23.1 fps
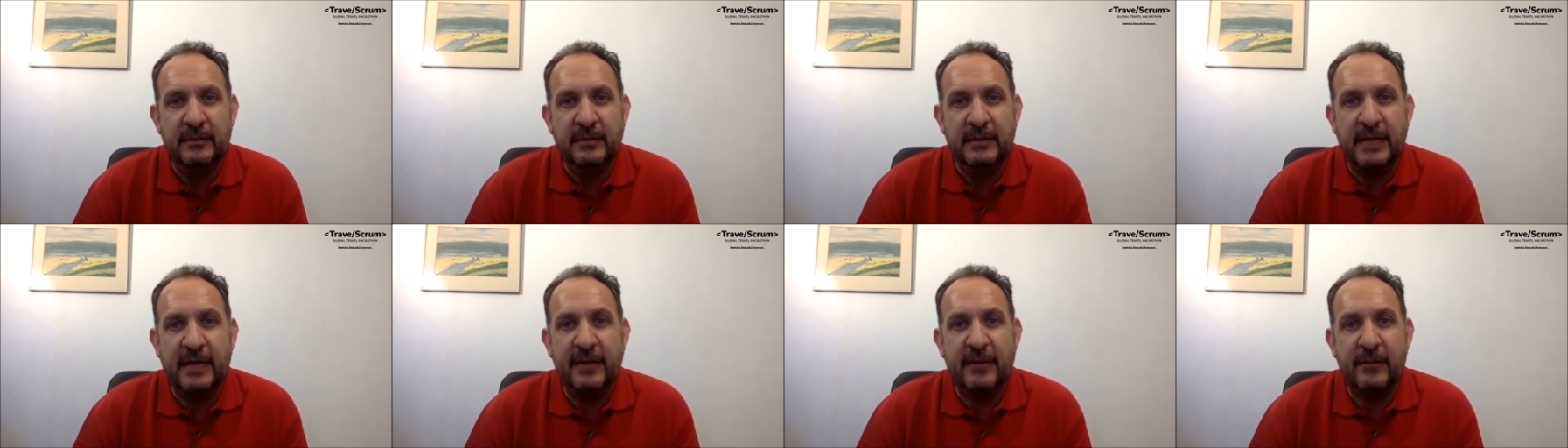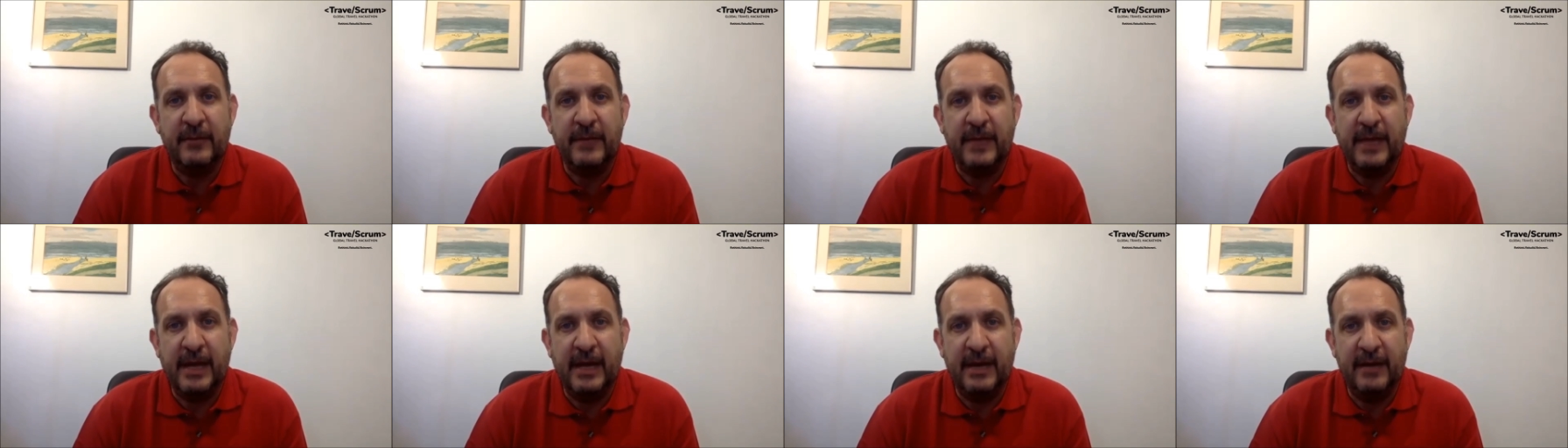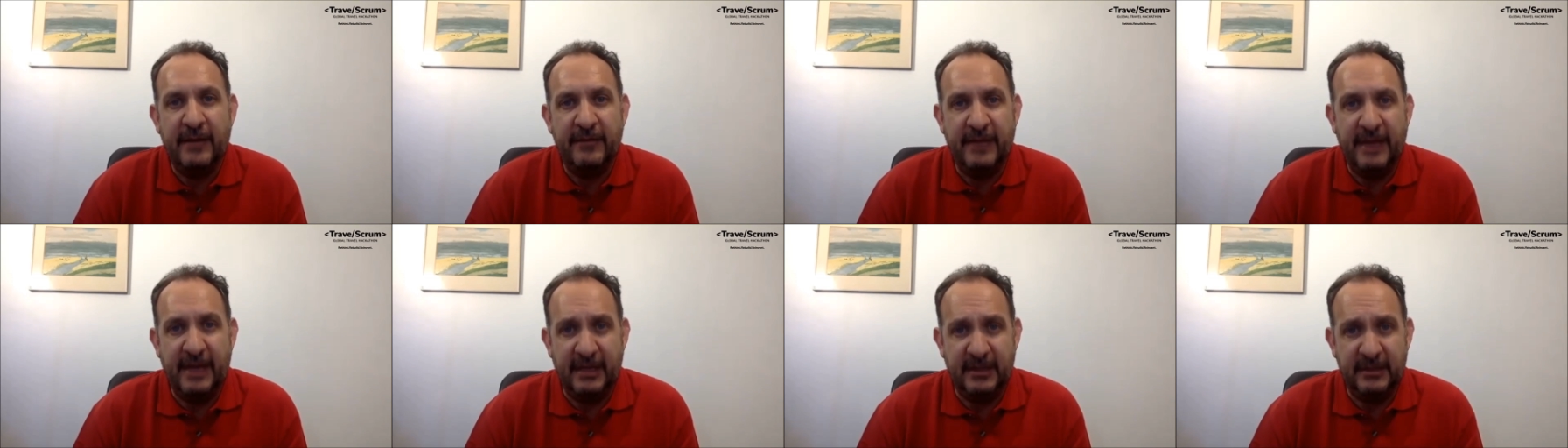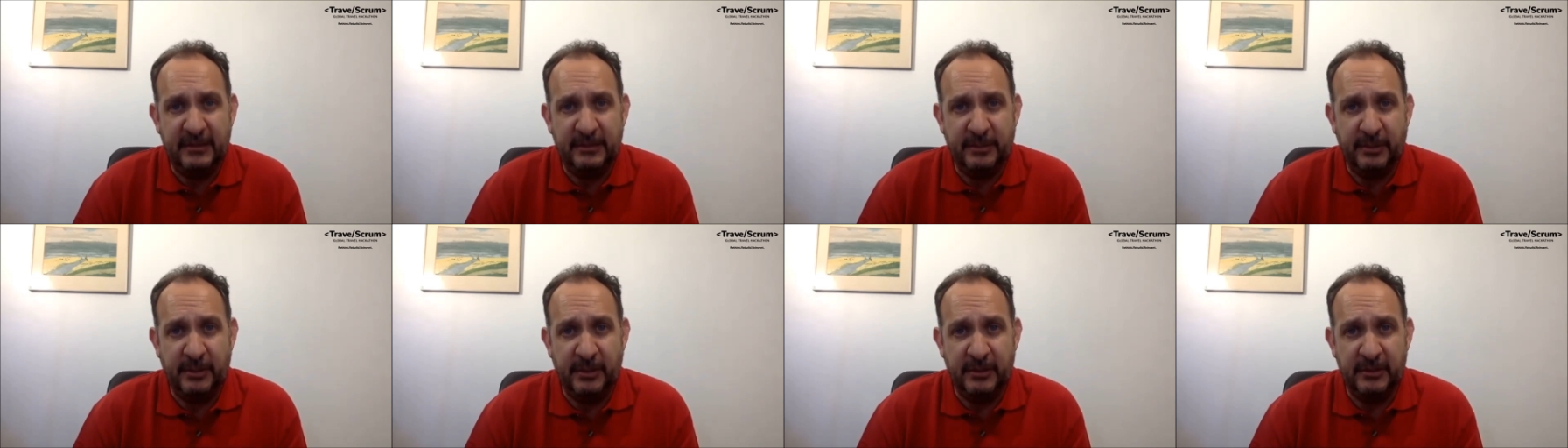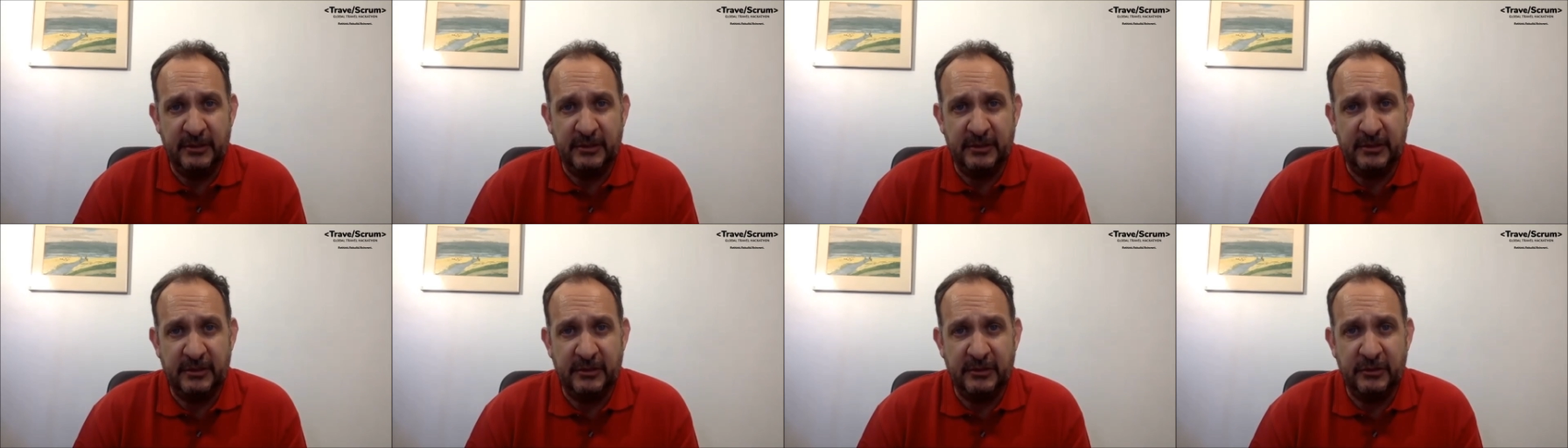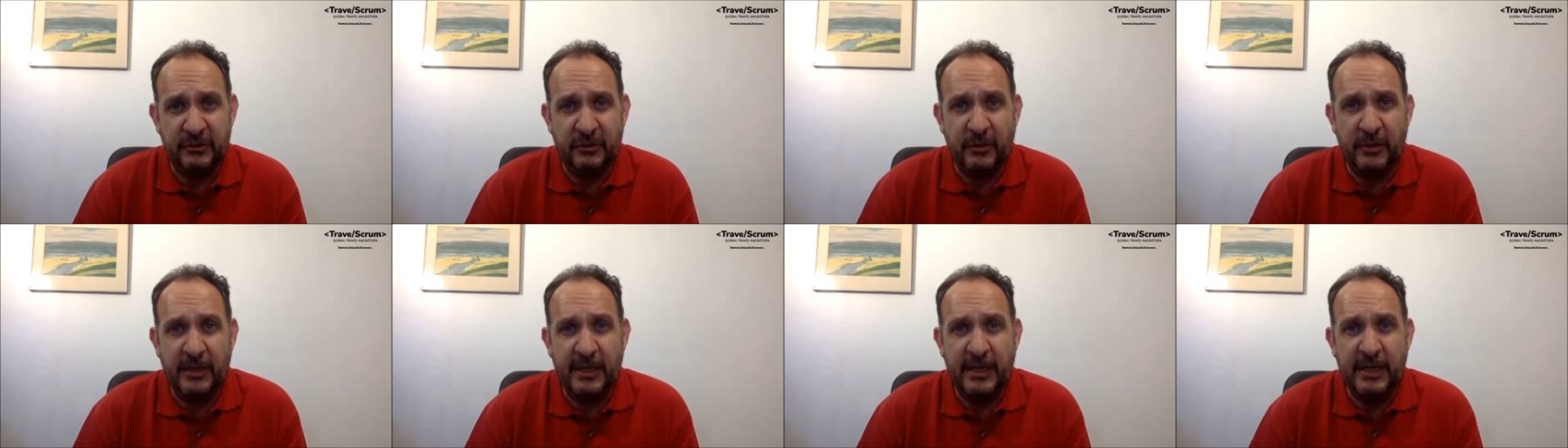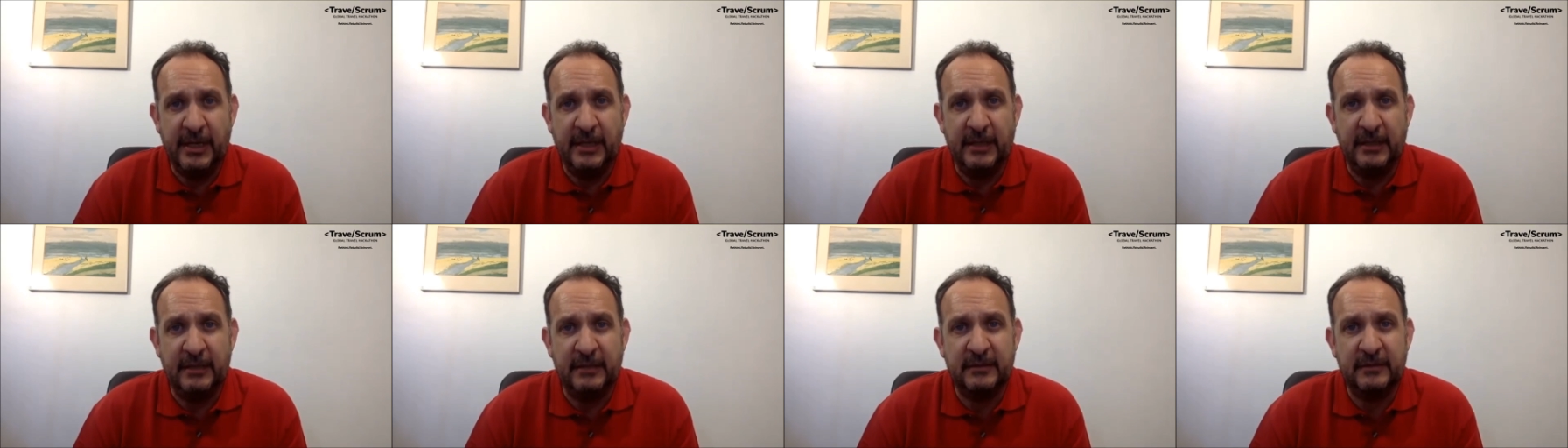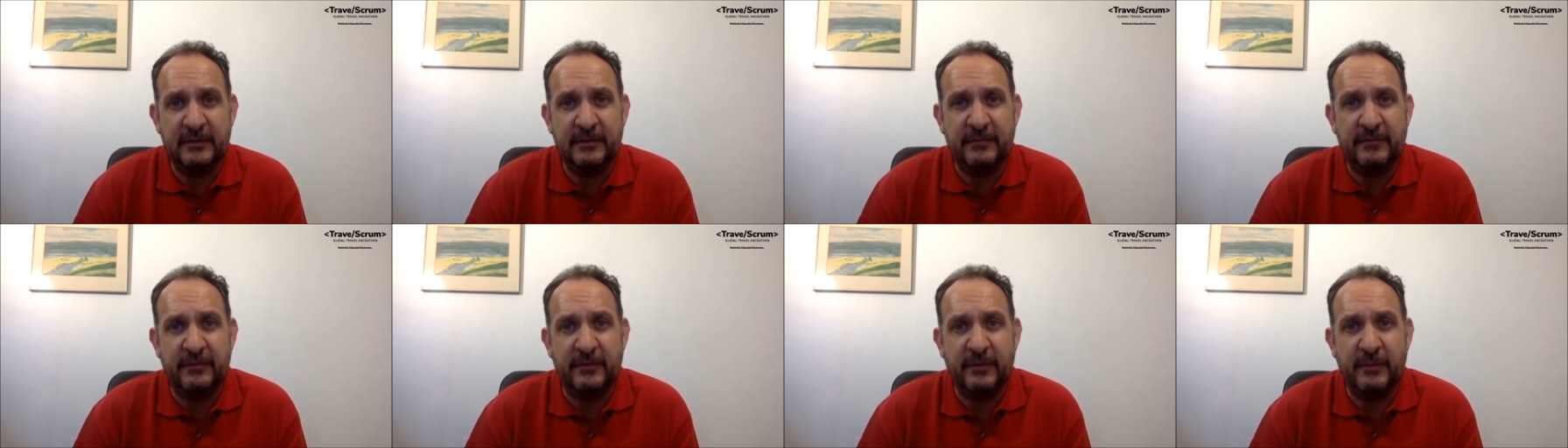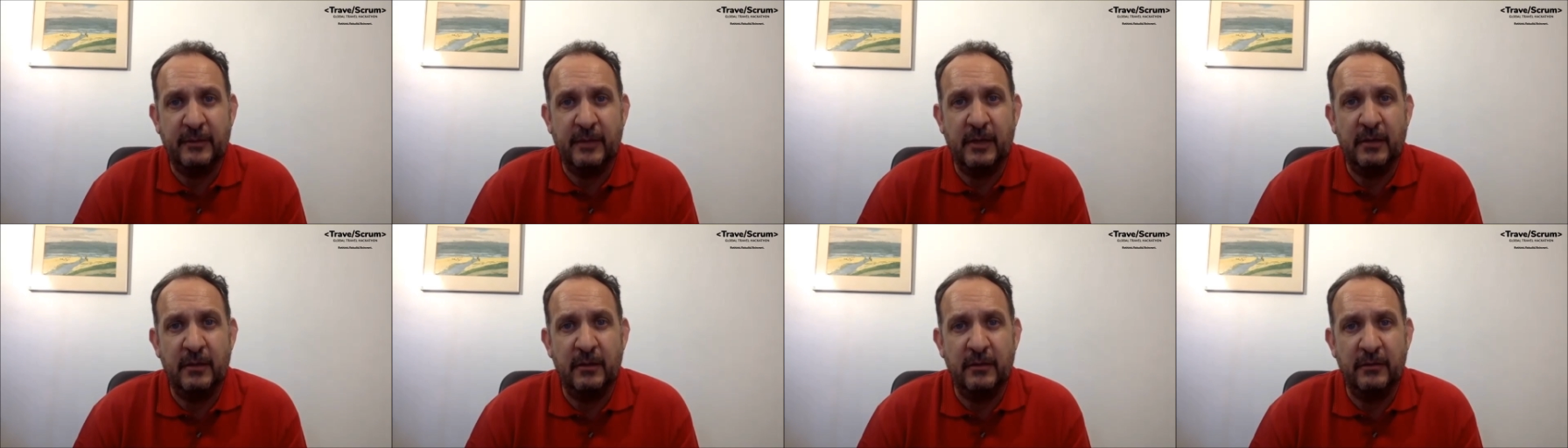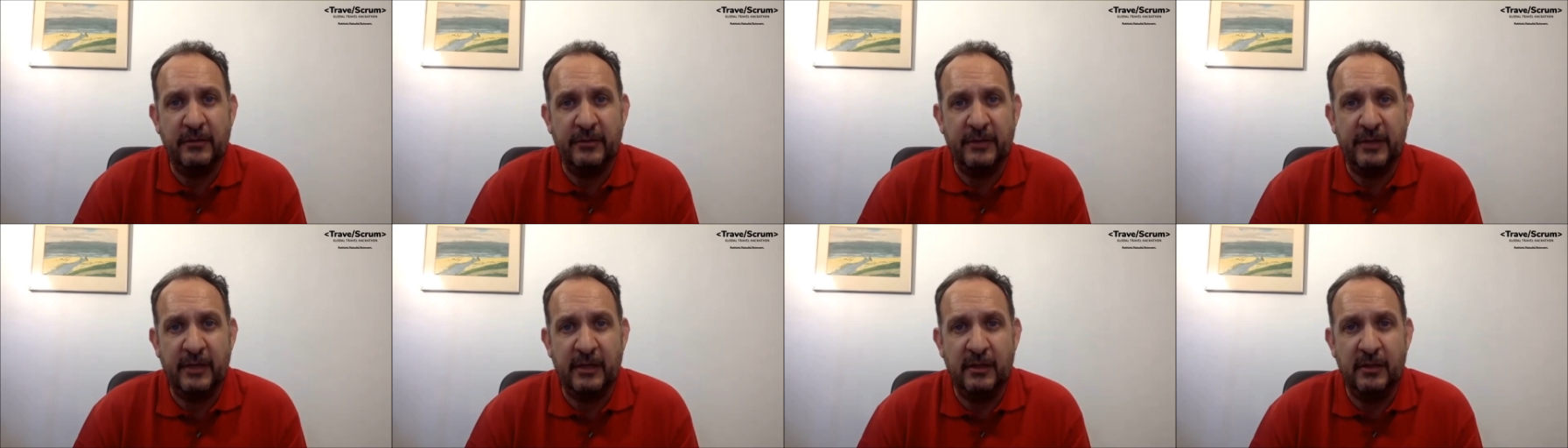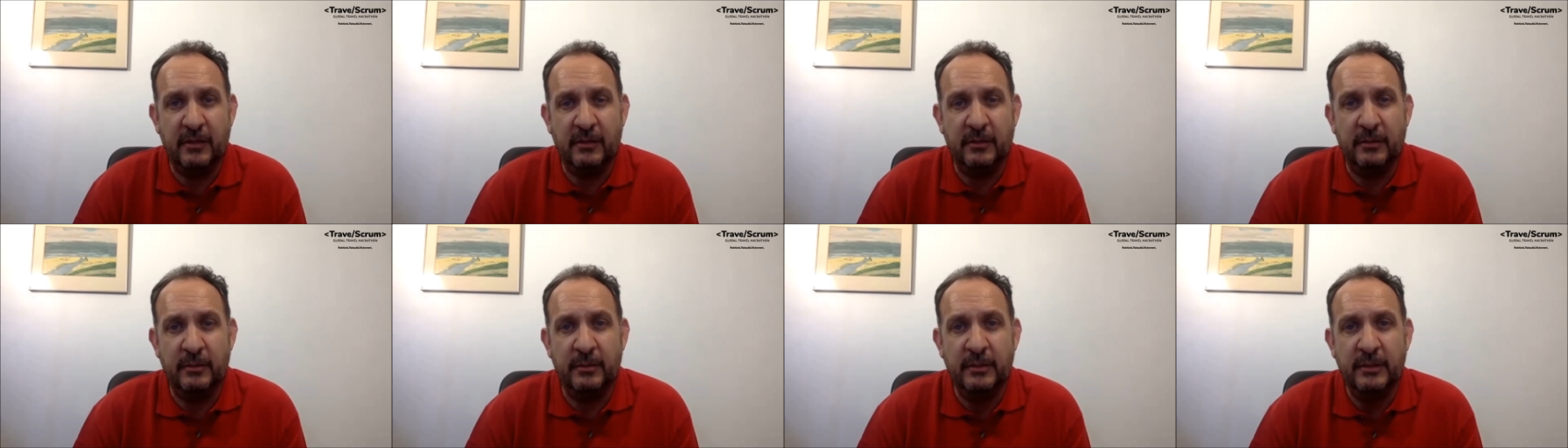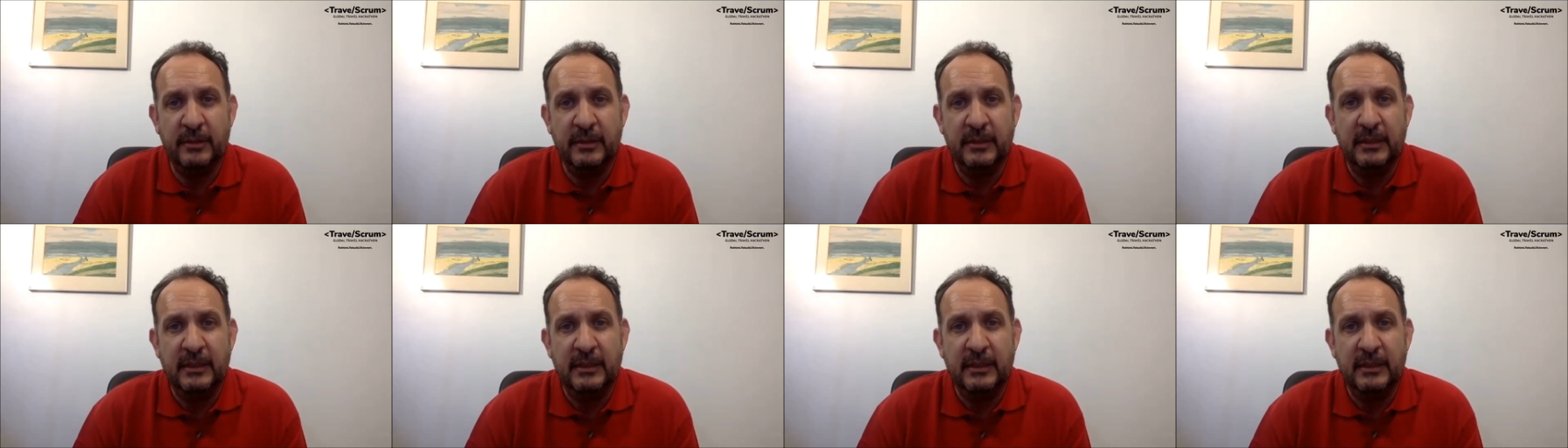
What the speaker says: Now that we have experts joining us from all over the globe,